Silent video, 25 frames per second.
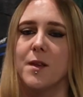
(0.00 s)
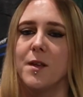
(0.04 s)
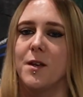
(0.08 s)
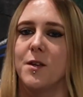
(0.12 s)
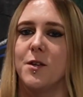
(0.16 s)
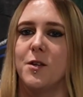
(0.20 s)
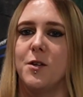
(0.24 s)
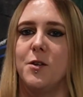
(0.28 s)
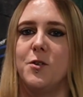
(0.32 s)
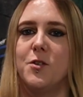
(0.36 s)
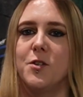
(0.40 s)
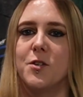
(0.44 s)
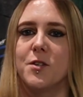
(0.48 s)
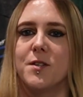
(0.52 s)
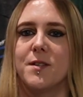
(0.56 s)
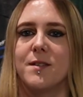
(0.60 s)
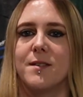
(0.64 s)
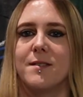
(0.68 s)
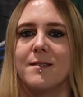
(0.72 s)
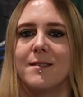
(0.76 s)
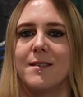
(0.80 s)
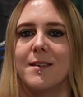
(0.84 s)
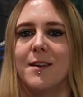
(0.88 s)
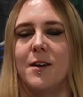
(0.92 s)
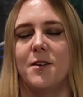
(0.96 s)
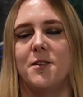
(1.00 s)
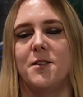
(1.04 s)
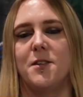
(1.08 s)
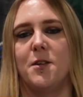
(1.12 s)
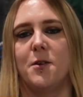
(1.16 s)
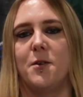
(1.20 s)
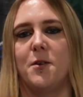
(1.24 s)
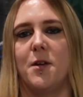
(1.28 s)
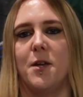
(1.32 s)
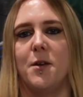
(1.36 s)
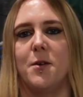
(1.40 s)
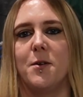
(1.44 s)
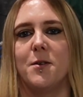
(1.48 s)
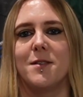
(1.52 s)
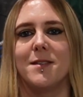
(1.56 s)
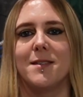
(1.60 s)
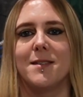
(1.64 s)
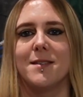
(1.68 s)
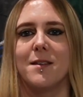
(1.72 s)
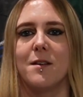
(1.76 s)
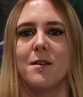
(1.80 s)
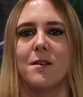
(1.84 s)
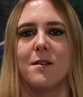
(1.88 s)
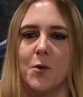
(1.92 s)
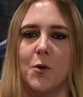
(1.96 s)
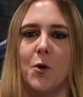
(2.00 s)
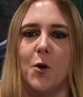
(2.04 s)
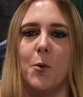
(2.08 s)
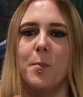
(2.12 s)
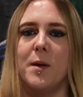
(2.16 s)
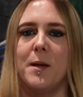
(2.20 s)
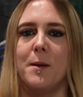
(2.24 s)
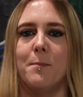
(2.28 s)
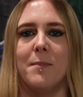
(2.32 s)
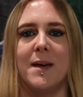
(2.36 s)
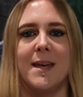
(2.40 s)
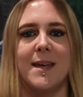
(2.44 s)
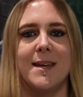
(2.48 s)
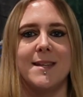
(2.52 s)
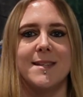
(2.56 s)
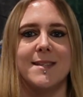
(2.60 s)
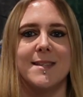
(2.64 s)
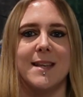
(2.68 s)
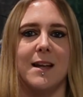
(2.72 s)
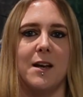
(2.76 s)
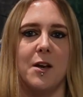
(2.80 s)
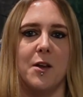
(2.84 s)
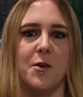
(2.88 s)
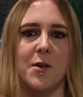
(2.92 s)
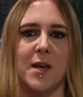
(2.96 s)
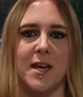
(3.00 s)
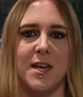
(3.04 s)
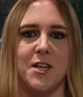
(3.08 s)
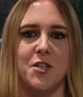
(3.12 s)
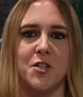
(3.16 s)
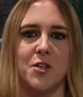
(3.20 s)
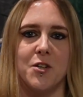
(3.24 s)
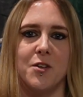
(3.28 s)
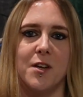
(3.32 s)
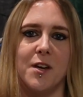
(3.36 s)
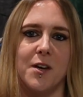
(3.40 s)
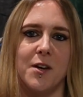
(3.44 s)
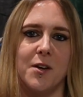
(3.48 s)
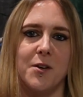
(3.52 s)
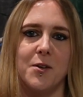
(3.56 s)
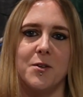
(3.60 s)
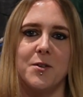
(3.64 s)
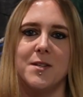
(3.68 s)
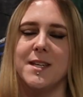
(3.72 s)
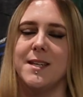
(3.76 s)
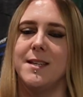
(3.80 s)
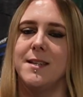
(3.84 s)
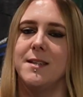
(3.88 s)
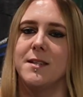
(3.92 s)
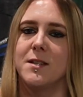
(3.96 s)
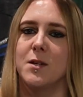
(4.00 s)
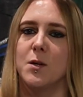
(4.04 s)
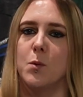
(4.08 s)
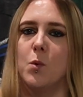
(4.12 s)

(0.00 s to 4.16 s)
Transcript: you just go to your notes, copy and paste that location code into